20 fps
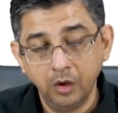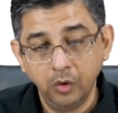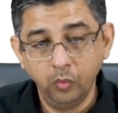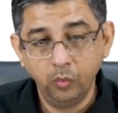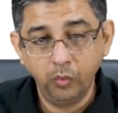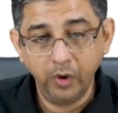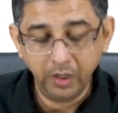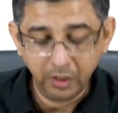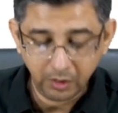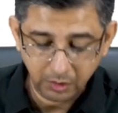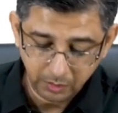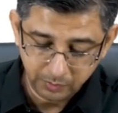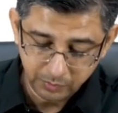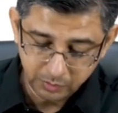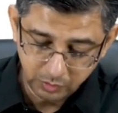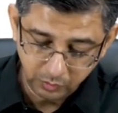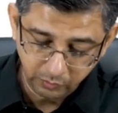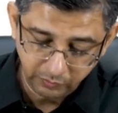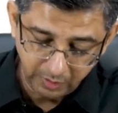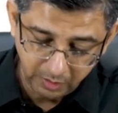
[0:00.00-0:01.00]
When it comes
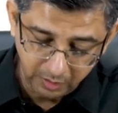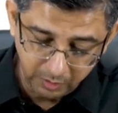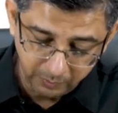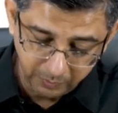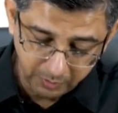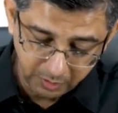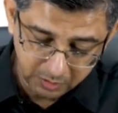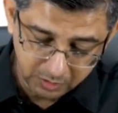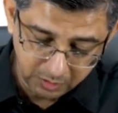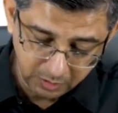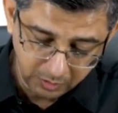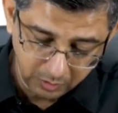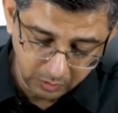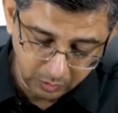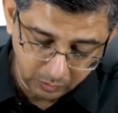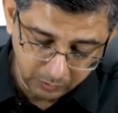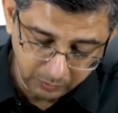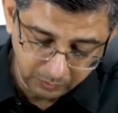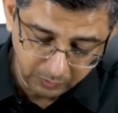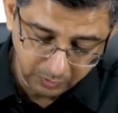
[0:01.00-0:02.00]
to Wallenberg
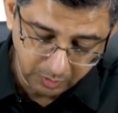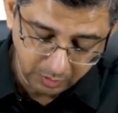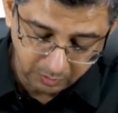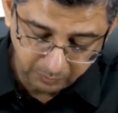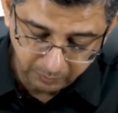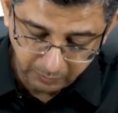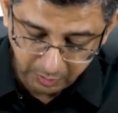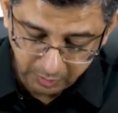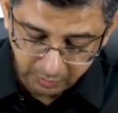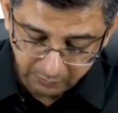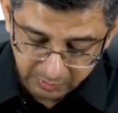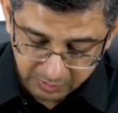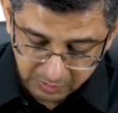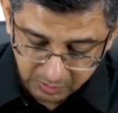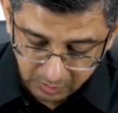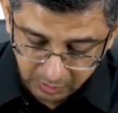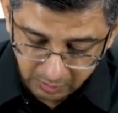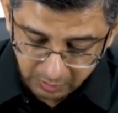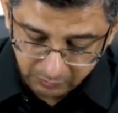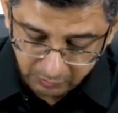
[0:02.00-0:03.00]
syndrome, the blood
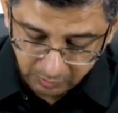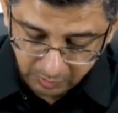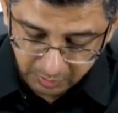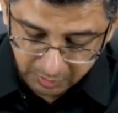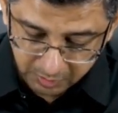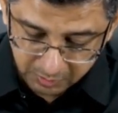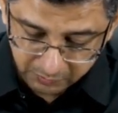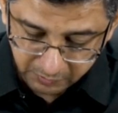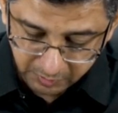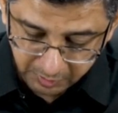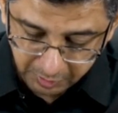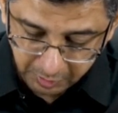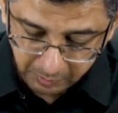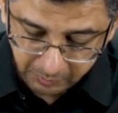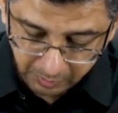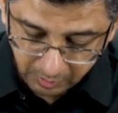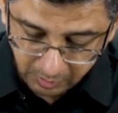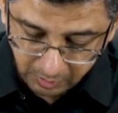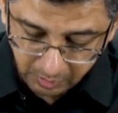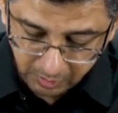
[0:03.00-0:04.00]
vessel involved is
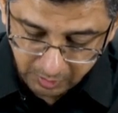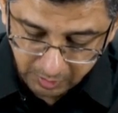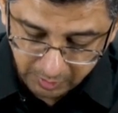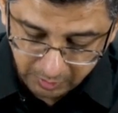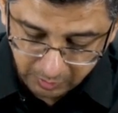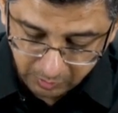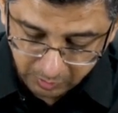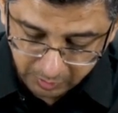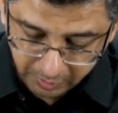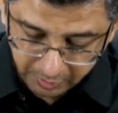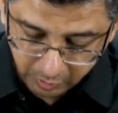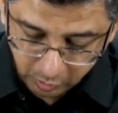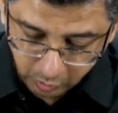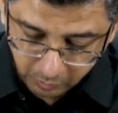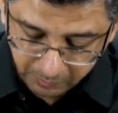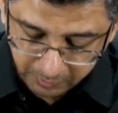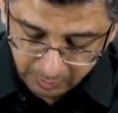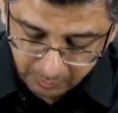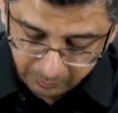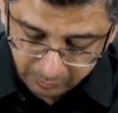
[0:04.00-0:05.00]
vertebral artery or it
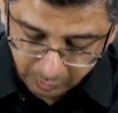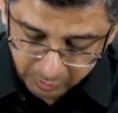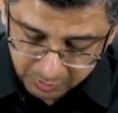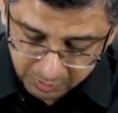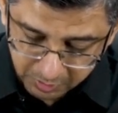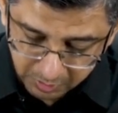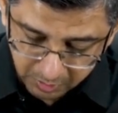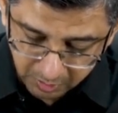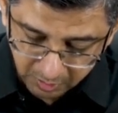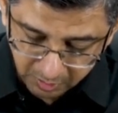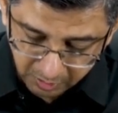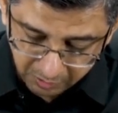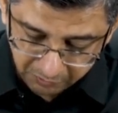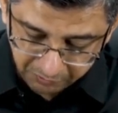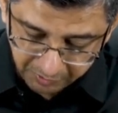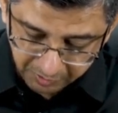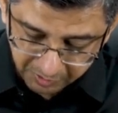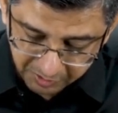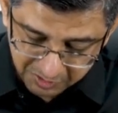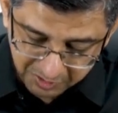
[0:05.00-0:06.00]
could be posterior
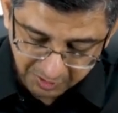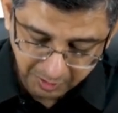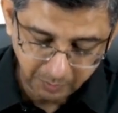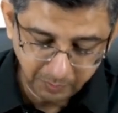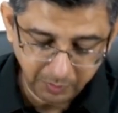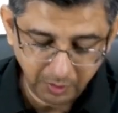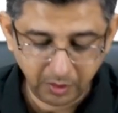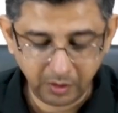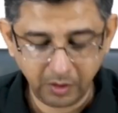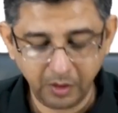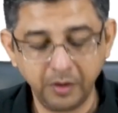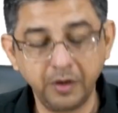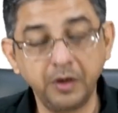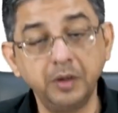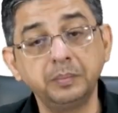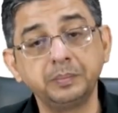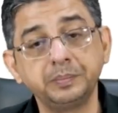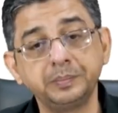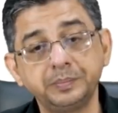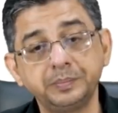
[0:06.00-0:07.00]
inferior cerebellar artery.